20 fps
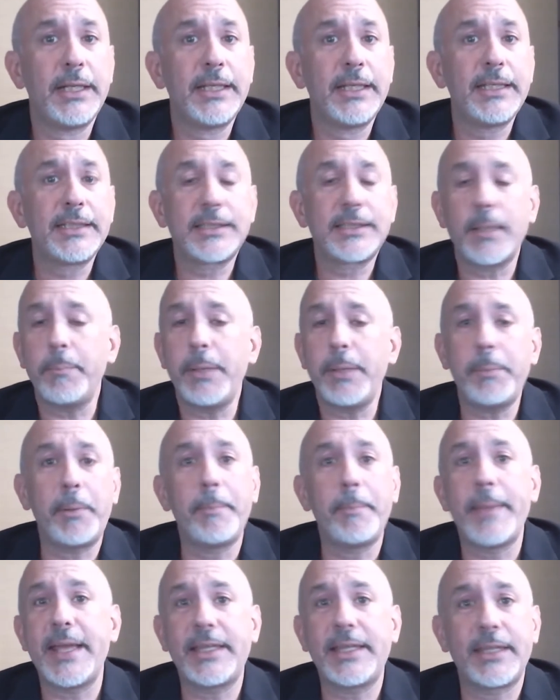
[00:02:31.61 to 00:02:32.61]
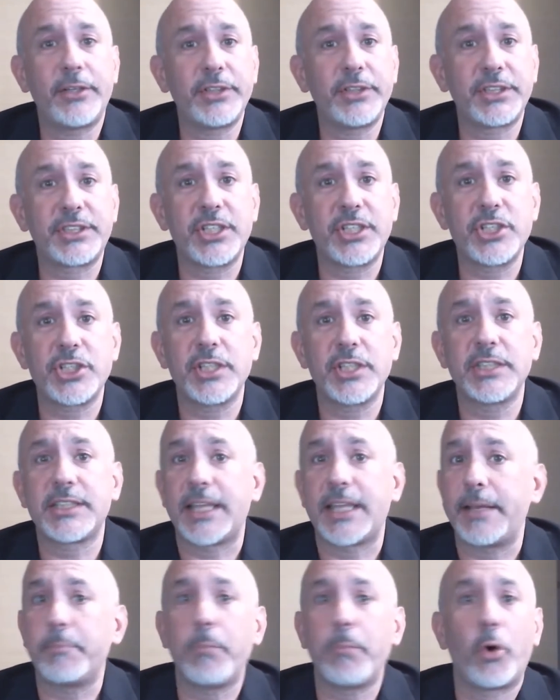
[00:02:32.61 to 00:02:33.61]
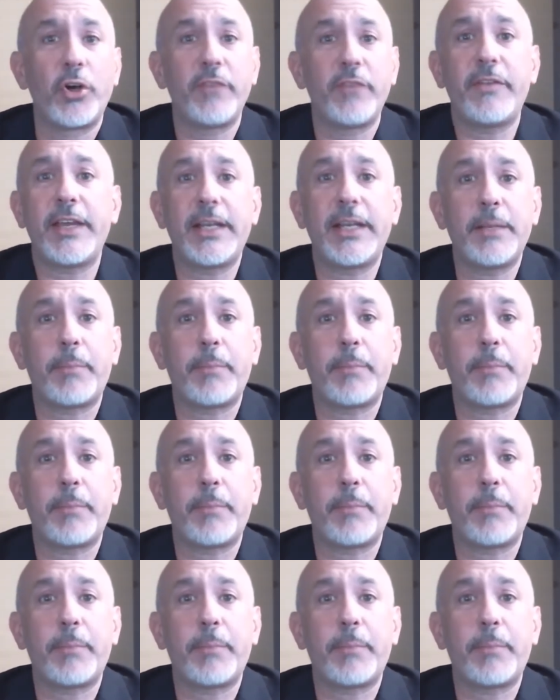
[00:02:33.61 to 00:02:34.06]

Some people make their decisions, they're motivated